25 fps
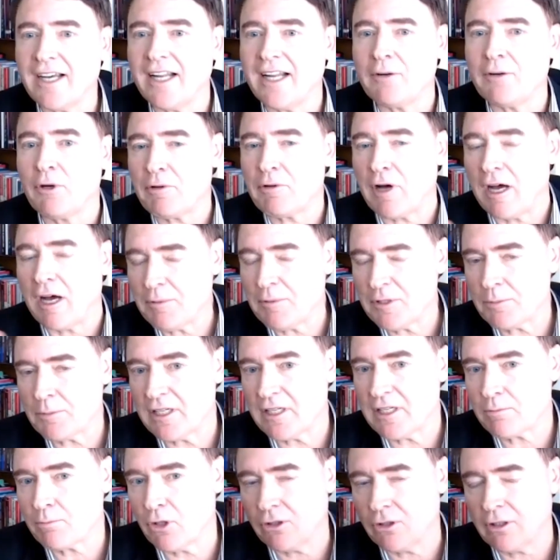with
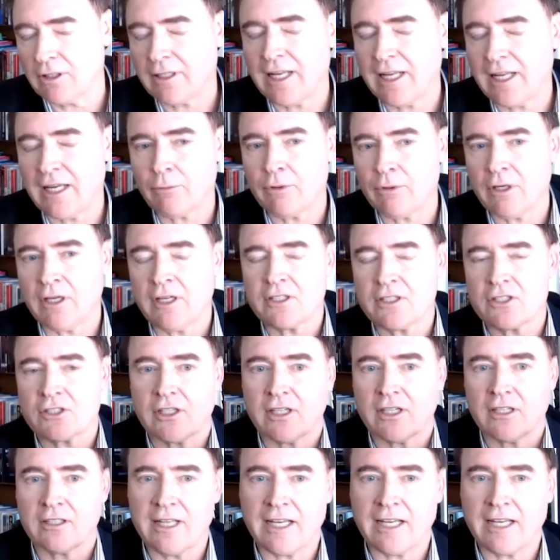hyperspace modeling language
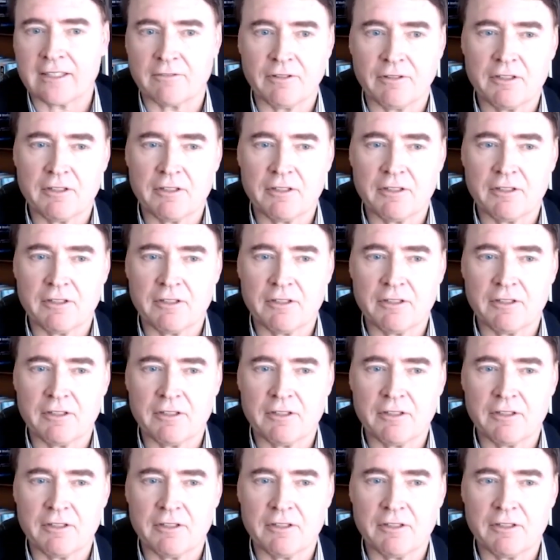and active